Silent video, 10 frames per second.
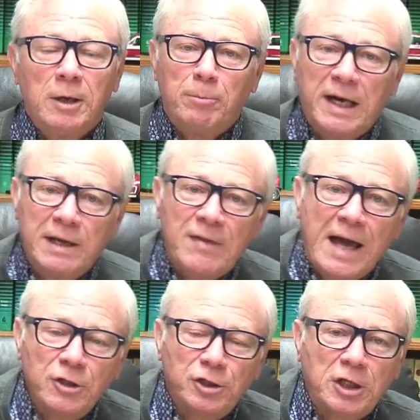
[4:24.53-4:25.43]
But in
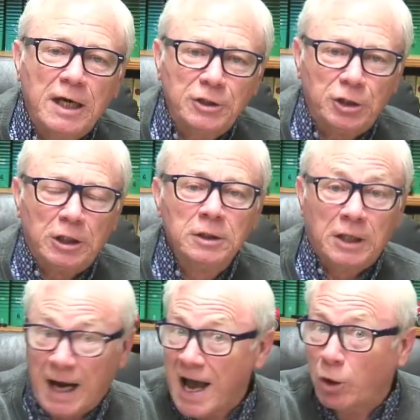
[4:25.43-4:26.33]
that discussion
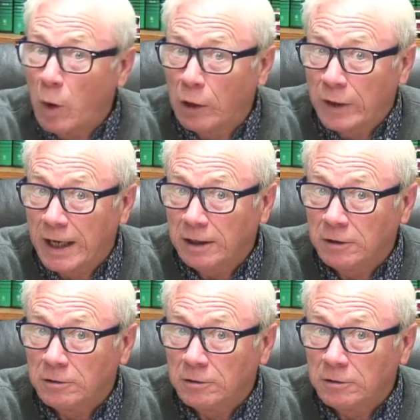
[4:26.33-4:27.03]
that I quoted,